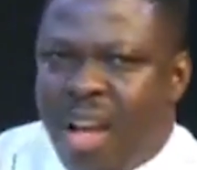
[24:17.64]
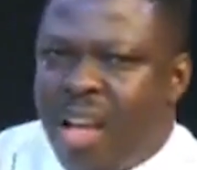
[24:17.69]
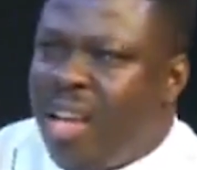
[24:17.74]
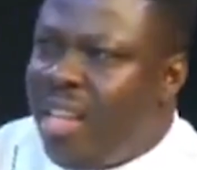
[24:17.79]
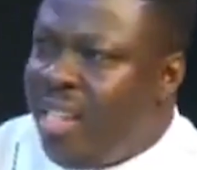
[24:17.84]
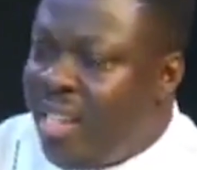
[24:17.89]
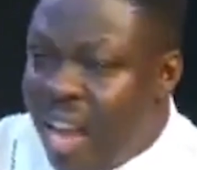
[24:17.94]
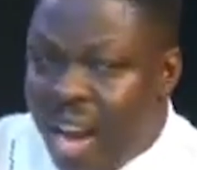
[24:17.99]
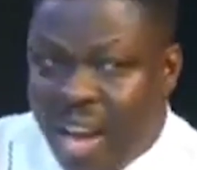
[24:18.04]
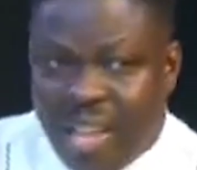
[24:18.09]

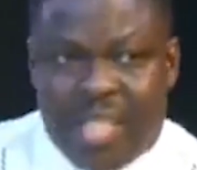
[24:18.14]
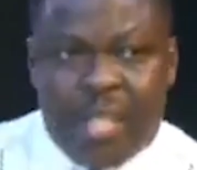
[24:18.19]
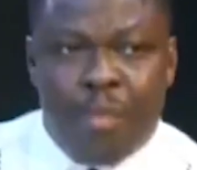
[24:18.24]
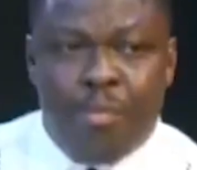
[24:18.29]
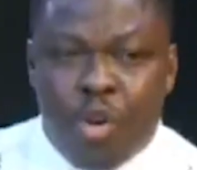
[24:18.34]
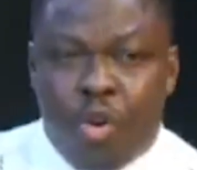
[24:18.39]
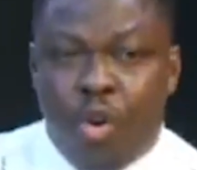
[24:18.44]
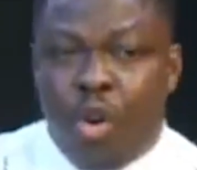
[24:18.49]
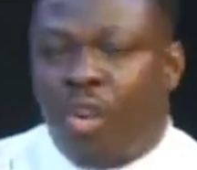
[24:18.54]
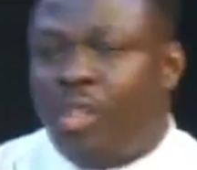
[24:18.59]
yes,
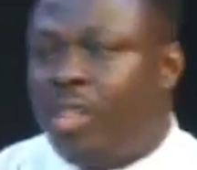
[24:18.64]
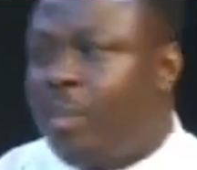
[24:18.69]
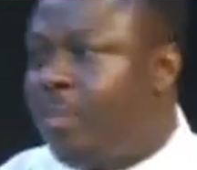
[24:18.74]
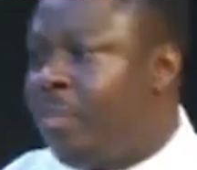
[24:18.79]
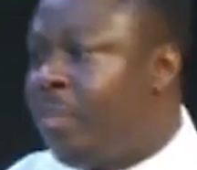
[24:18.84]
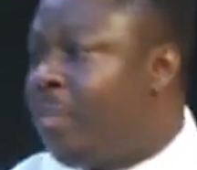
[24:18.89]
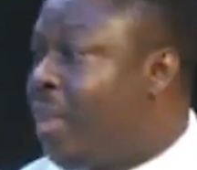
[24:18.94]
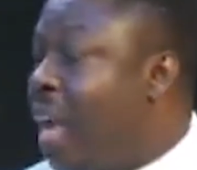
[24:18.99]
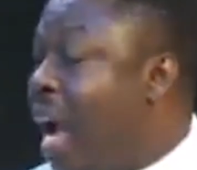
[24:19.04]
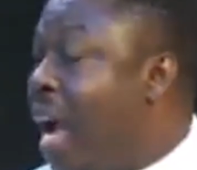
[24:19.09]
because
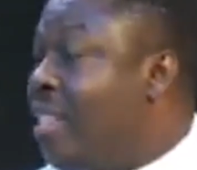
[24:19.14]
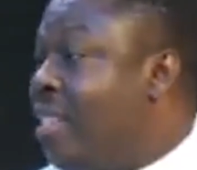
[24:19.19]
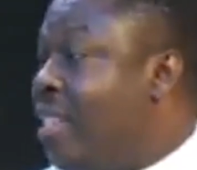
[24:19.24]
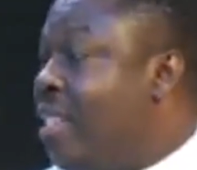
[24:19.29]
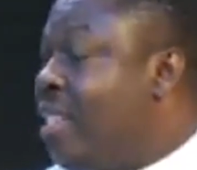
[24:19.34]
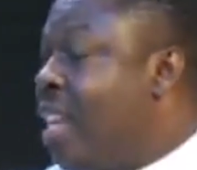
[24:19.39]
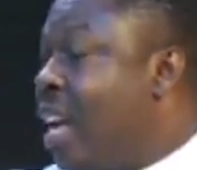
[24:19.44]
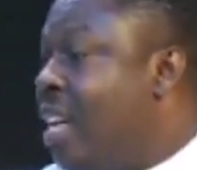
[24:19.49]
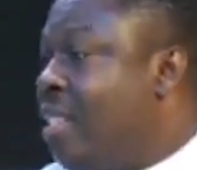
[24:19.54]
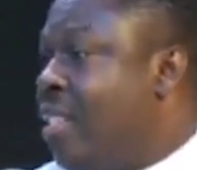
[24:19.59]
as it
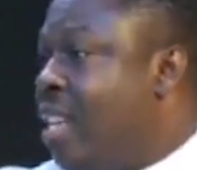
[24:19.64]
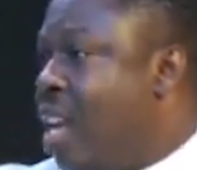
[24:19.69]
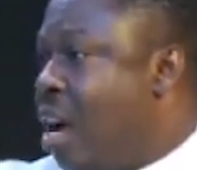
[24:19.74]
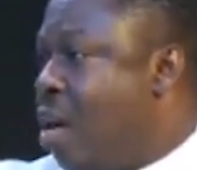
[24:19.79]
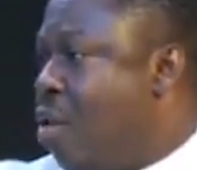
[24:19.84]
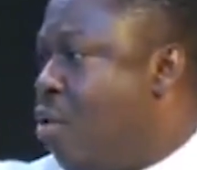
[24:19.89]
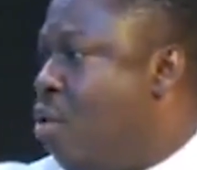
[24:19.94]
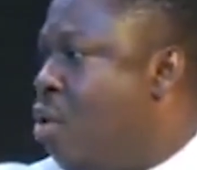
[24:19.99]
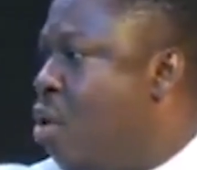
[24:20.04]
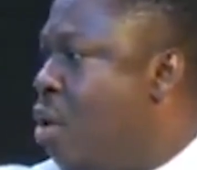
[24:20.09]
stands
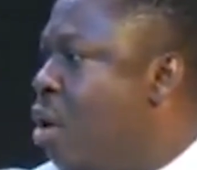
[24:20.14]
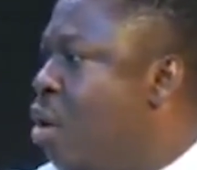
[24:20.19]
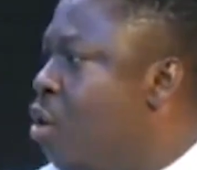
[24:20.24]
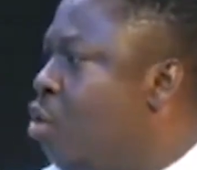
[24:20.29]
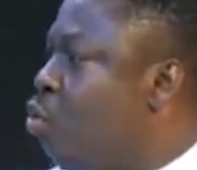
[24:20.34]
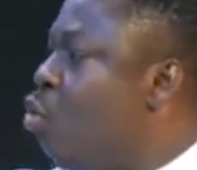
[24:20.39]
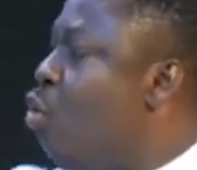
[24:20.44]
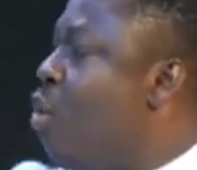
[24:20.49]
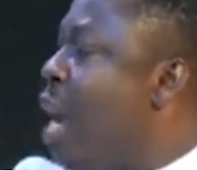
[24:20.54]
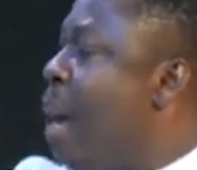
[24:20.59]
now,
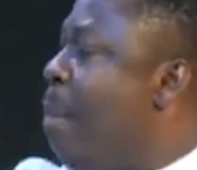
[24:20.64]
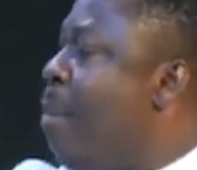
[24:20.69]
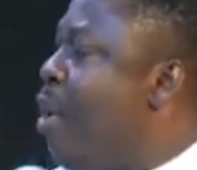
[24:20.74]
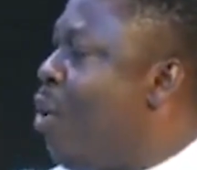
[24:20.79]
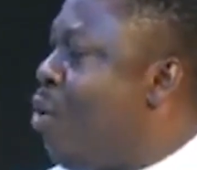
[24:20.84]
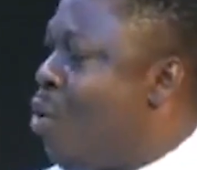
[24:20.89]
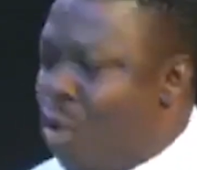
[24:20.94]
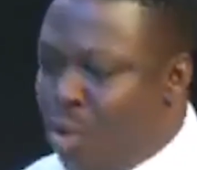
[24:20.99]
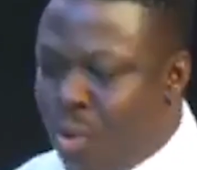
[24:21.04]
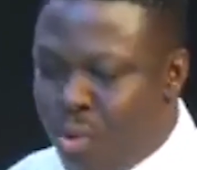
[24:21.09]
school na
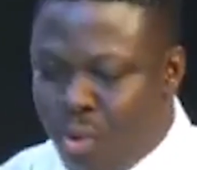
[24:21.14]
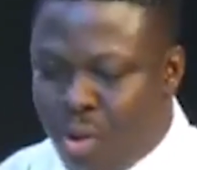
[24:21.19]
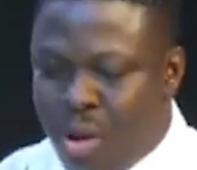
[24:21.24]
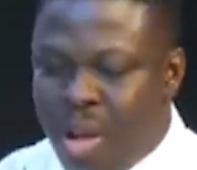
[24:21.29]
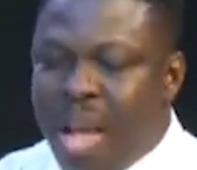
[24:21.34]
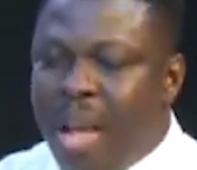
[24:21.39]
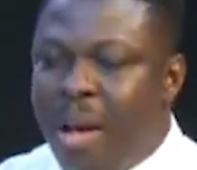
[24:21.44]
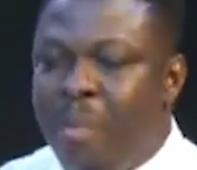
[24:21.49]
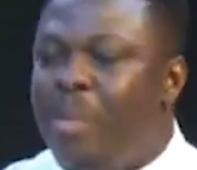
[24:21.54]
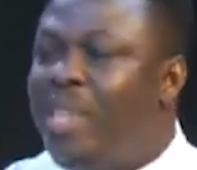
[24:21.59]
make no.
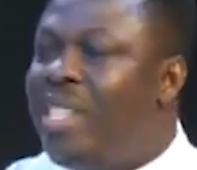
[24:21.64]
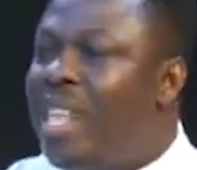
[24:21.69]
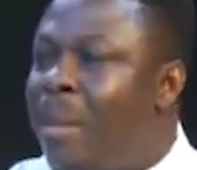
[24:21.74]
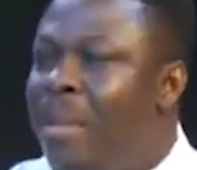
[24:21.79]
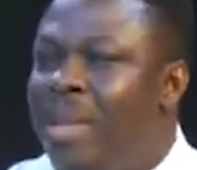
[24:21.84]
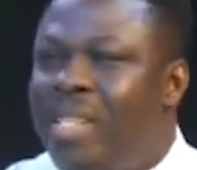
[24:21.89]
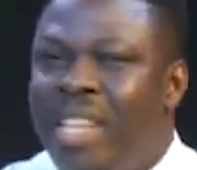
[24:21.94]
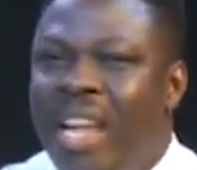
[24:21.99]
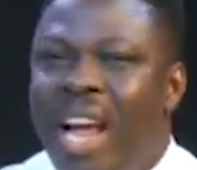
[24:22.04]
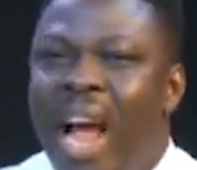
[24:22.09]
Bisa
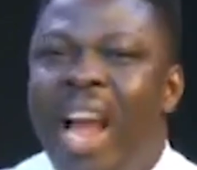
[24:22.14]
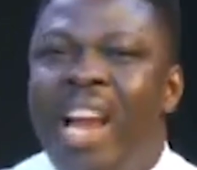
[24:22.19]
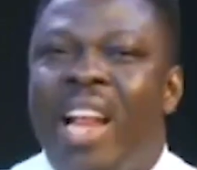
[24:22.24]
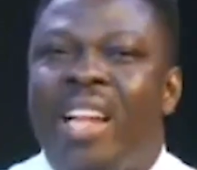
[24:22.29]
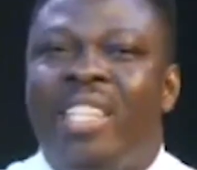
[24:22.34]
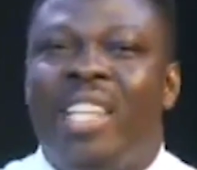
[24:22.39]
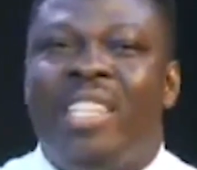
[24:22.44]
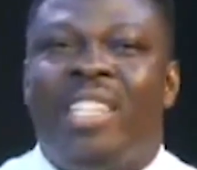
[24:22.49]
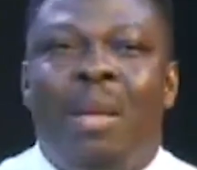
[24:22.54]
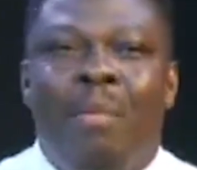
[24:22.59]
me say I
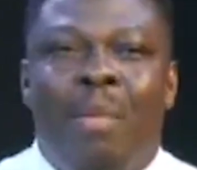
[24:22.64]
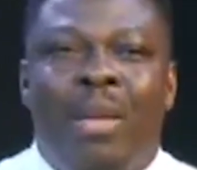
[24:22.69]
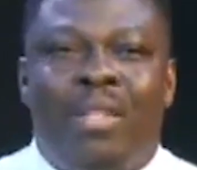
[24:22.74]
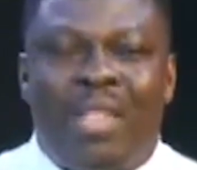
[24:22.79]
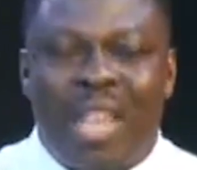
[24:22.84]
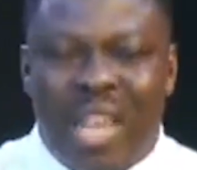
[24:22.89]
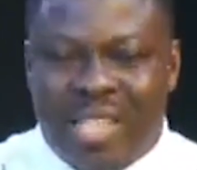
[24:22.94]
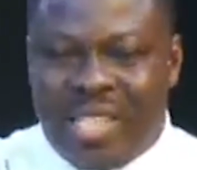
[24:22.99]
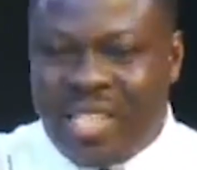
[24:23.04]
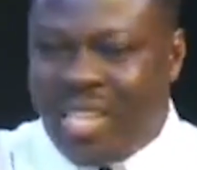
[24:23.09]
didn't say me
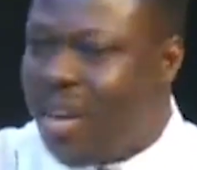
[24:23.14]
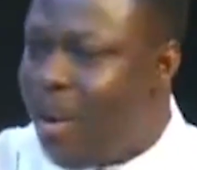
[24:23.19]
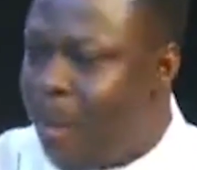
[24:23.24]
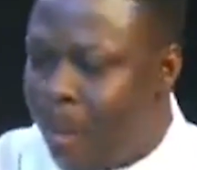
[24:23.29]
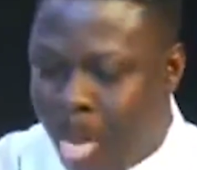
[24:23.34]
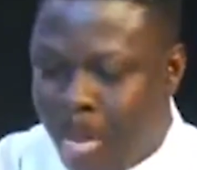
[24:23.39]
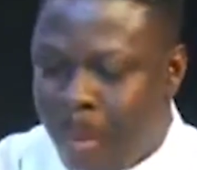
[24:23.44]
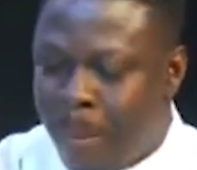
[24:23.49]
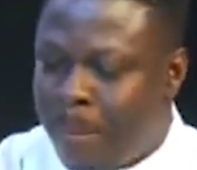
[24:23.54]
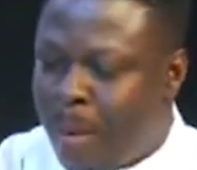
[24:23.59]
trust
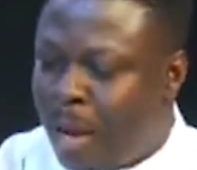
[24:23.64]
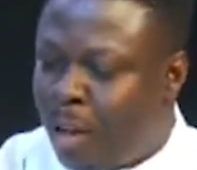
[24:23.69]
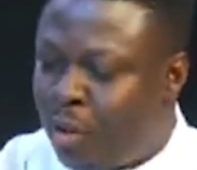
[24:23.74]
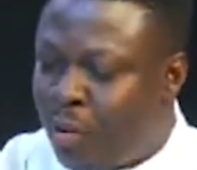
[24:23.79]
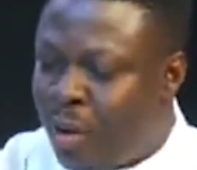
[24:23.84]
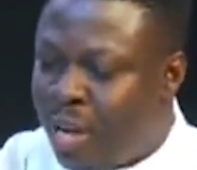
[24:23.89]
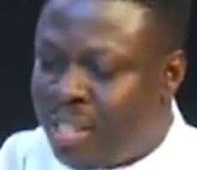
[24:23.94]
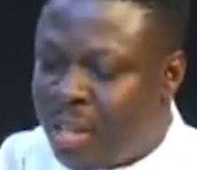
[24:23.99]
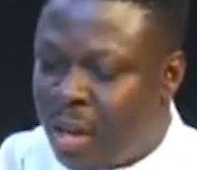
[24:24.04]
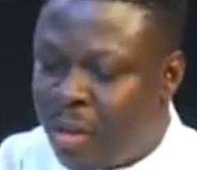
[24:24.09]

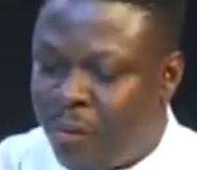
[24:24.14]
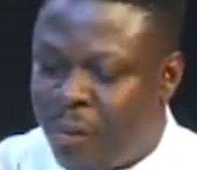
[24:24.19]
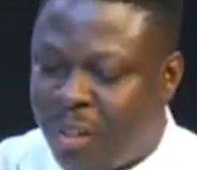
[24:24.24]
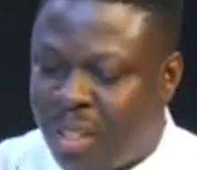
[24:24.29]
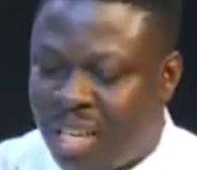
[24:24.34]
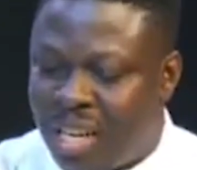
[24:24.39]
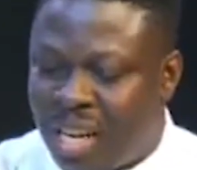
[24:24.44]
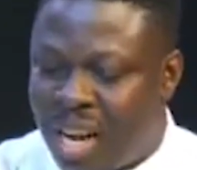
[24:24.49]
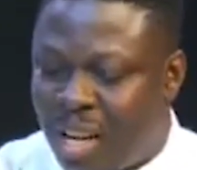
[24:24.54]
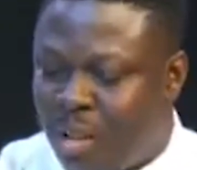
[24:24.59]
mature exams
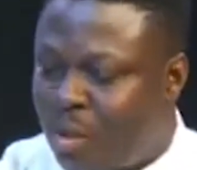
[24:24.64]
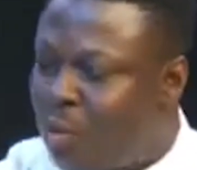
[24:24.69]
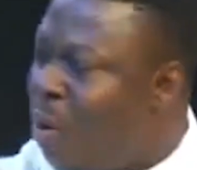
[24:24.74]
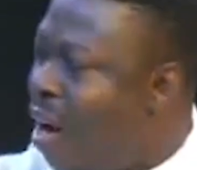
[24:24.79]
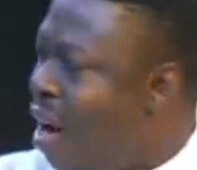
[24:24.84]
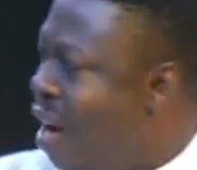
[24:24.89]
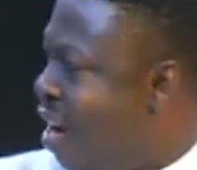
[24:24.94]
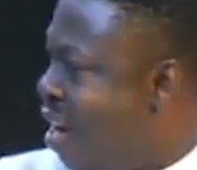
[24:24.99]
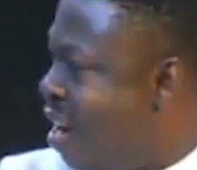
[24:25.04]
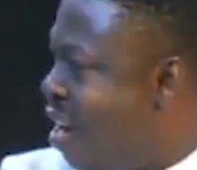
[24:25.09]
fit class
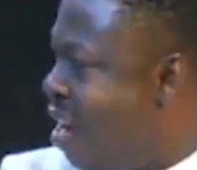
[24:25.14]
1.